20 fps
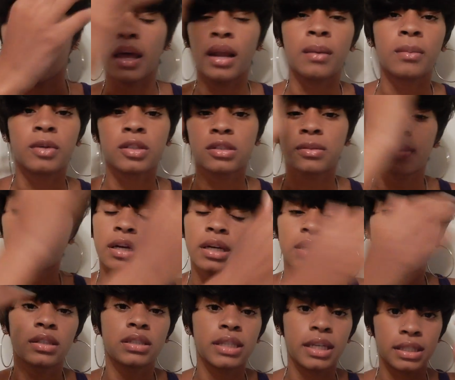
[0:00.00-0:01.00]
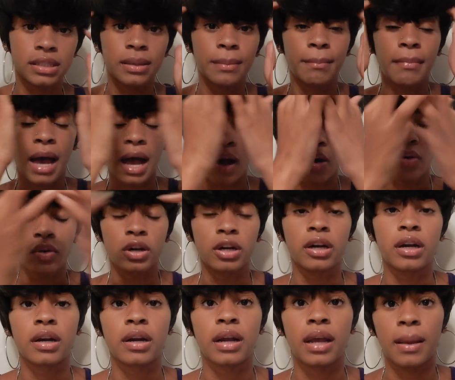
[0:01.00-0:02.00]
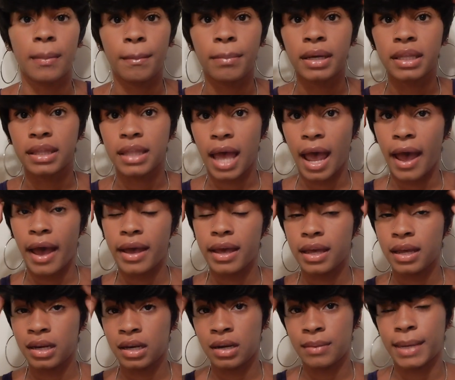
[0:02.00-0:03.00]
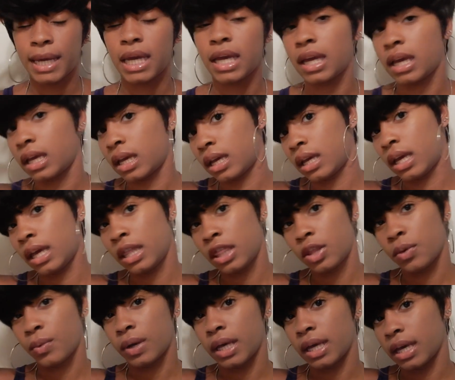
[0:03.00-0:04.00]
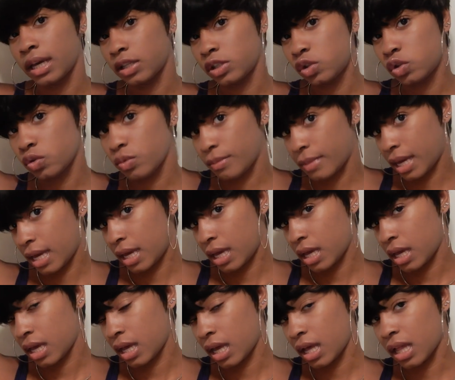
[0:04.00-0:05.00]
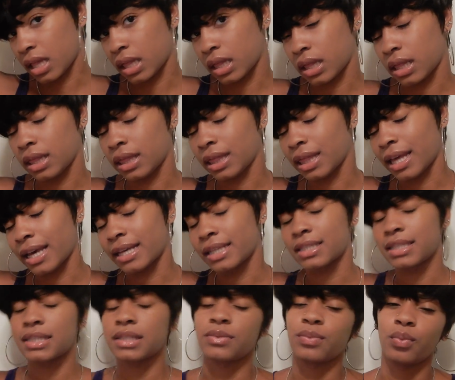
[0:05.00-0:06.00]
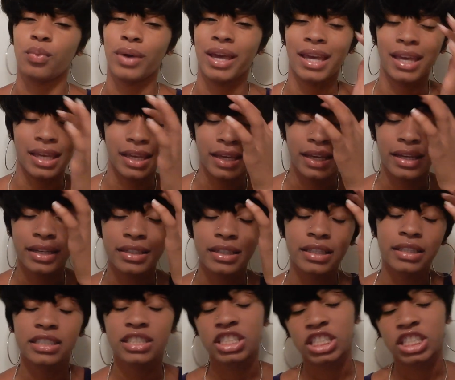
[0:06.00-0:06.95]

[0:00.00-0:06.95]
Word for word: And I'm also probably gonna take some powder and put that in the wig to make it less wiggy,